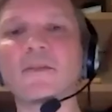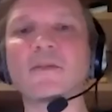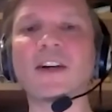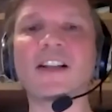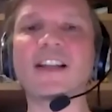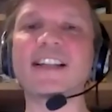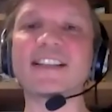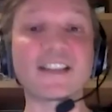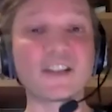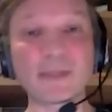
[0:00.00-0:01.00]
Valet,
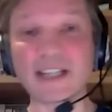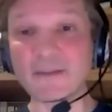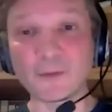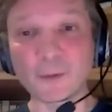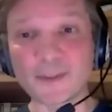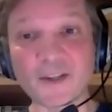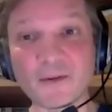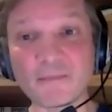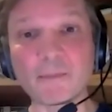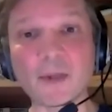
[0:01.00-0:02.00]
is still a big influence
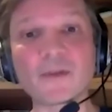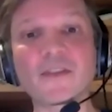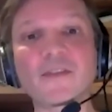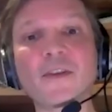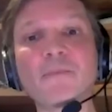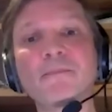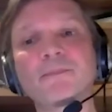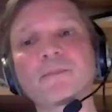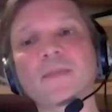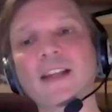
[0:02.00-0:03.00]
on both of them.
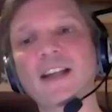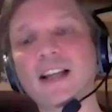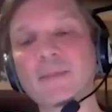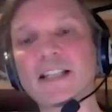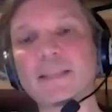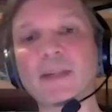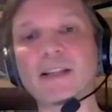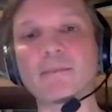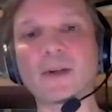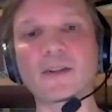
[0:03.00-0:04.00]
He's
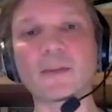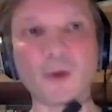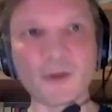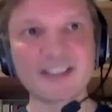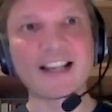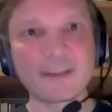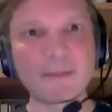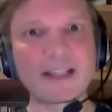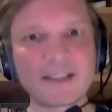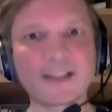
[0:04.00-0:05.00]
been both a boss and a
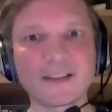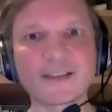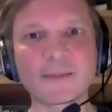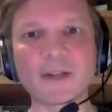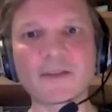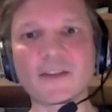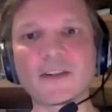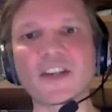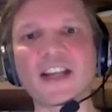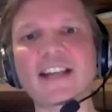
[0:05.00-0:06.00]
mentor to both
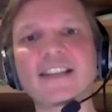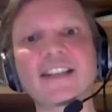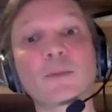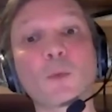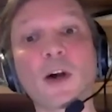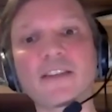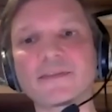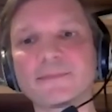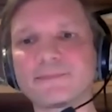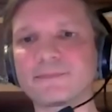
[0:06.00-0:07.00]
Hergé and his
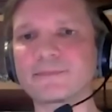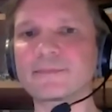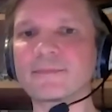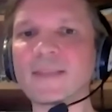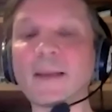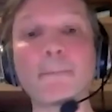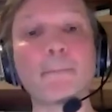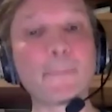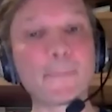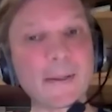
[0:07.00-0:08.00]
wife.
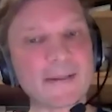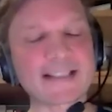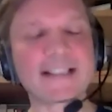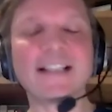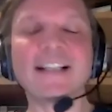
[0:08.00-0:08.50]
But